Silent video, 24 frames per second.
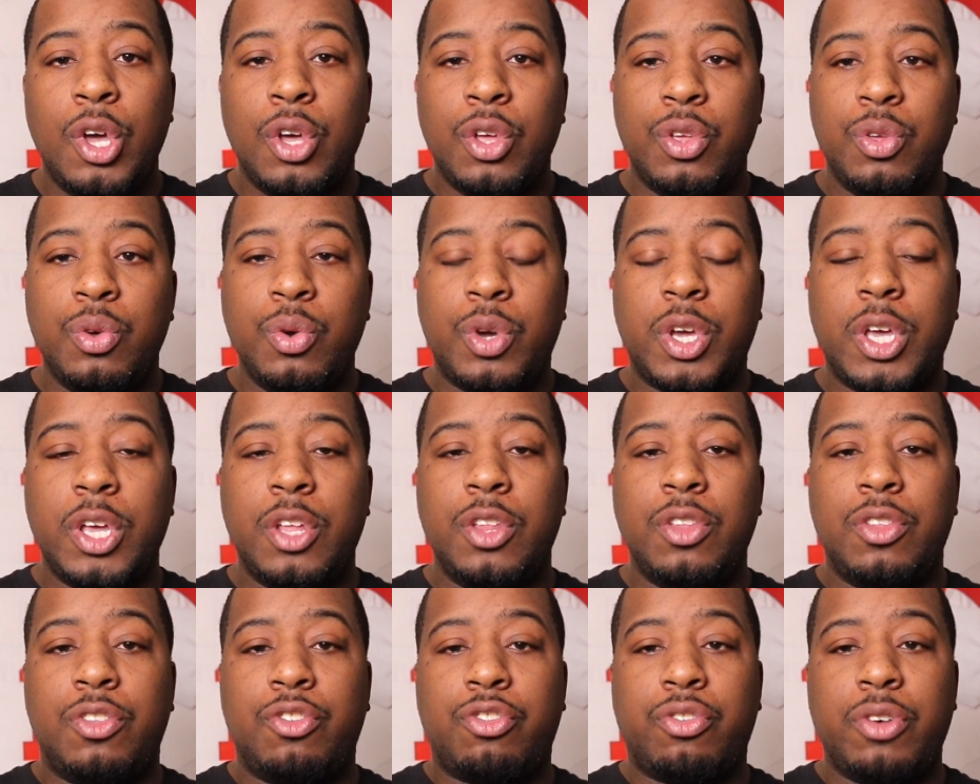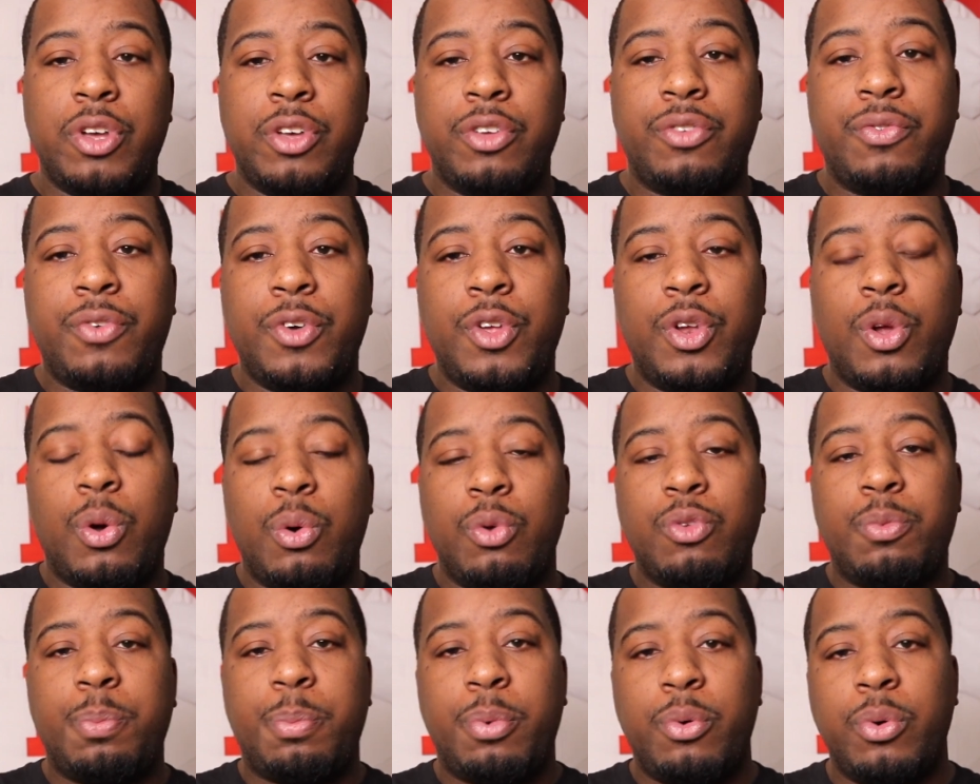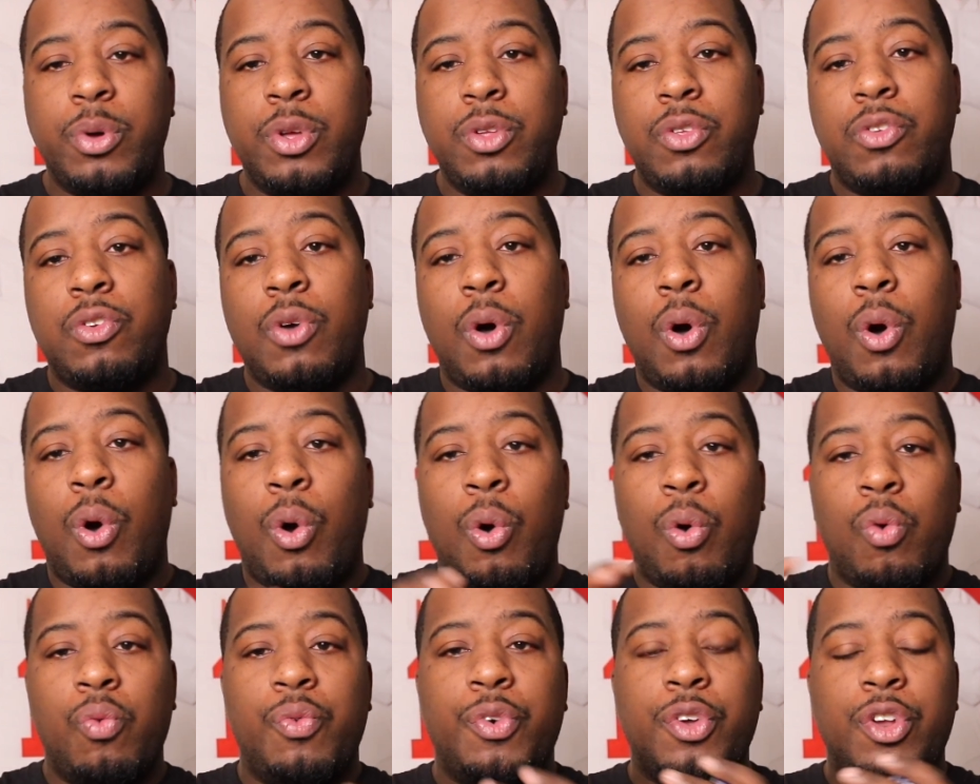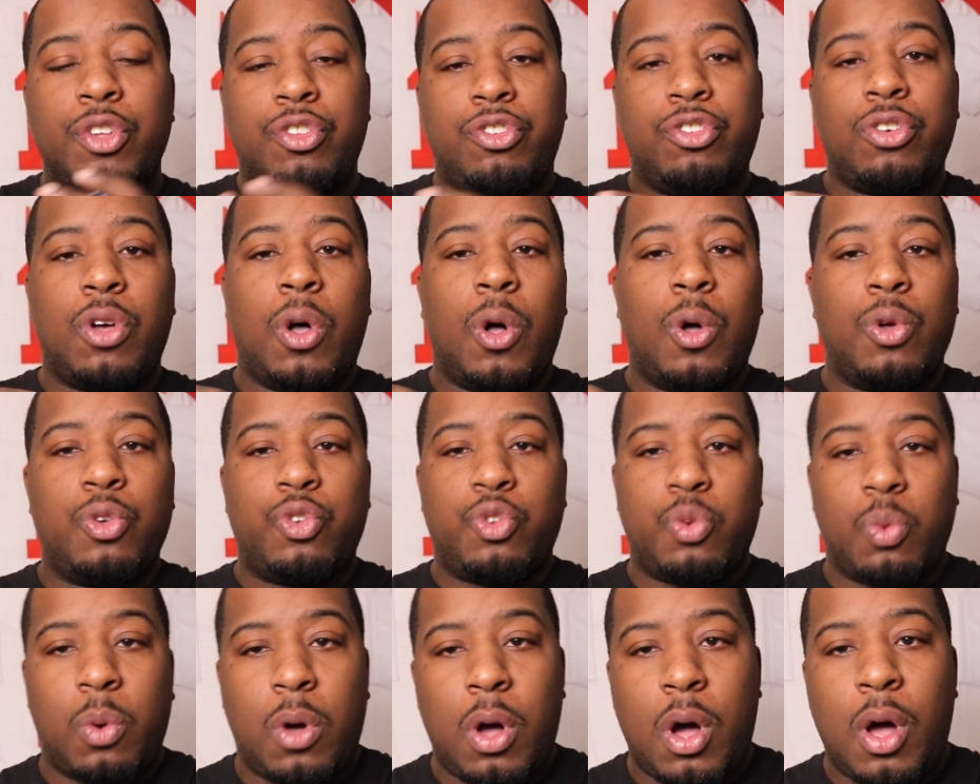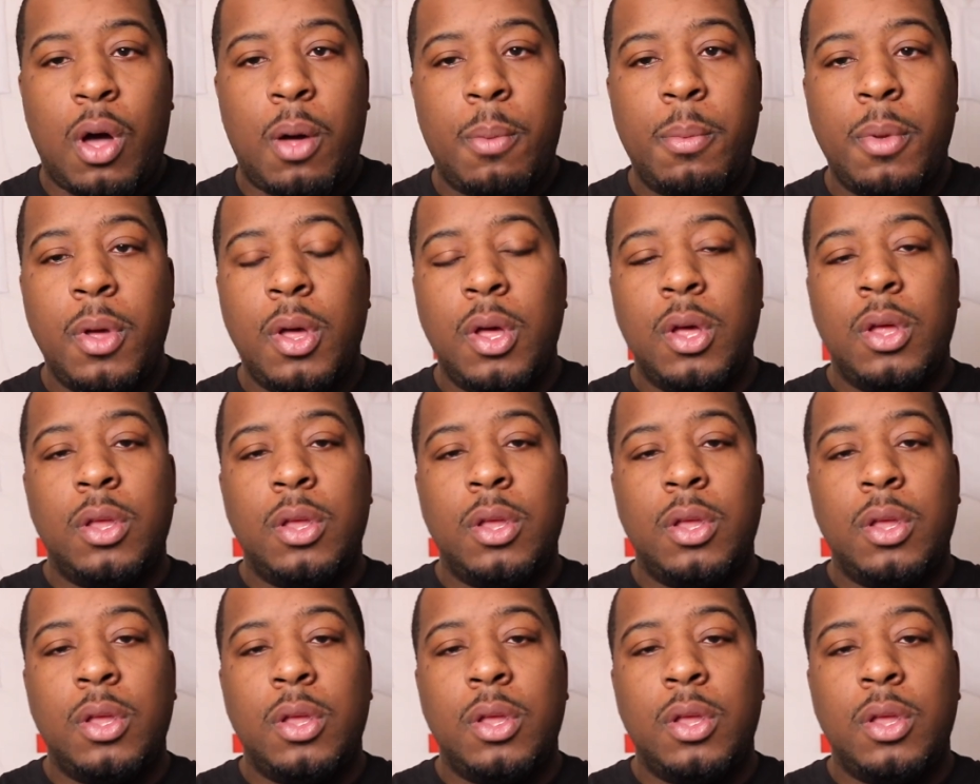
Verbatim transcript: you can transfer those points over to Charles Schwab